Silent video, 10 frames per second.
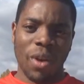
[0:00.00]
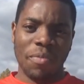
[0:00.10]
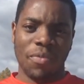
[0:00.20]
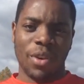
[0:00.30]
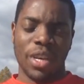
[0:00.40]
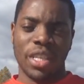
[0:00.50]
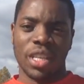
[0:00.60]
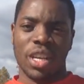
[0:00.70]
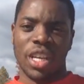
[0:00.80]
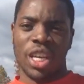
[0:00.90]
front foot
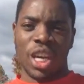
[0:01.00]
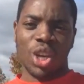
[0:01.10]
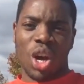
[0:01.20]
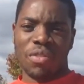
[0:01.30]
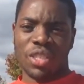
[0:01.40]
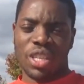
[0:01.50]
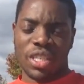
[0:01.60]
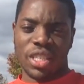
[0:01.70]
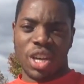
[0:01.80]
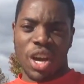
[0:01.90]
is gonna kick off to
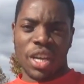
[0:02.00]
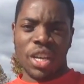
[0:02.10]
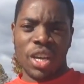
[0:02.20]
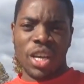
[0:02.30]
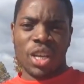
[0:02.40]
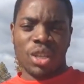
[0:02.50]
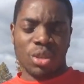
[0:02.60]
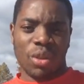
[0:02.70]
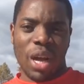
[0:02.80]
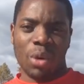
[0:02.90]
the side
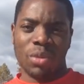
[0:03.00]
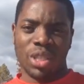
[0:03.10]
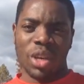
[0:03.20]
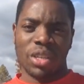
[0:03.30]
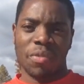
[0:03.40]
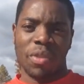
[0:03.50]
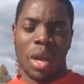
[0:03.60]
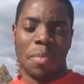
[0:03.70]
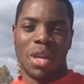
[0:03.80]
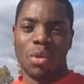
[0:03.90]
so that it will start to
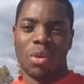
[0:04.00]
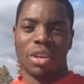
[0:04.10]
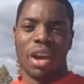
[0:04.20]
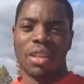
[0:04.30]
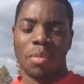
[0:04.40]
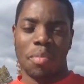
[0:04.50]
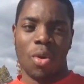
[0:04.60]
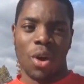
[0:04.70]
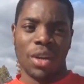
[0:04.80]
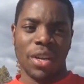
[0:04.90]
flip and it will guide the
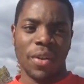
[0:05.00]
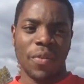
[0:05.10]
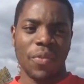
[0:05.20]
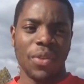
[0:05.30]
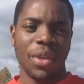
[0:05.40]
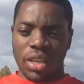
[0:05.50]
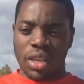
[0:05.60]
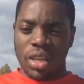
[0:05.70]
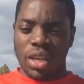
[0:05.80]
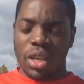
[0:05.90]
board.
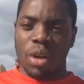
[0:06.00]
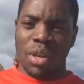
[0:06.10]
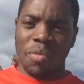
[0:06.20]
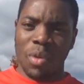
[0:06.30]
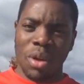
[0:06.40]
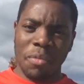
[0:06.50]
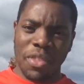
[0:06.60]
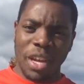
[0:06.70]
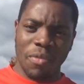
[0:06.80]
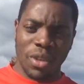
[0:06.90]
Now the important
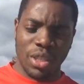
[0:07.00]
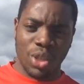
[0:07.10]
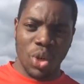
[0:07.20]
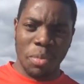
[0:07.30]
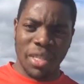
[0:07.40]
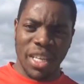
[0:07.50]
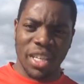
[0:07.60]
thing for the scoop is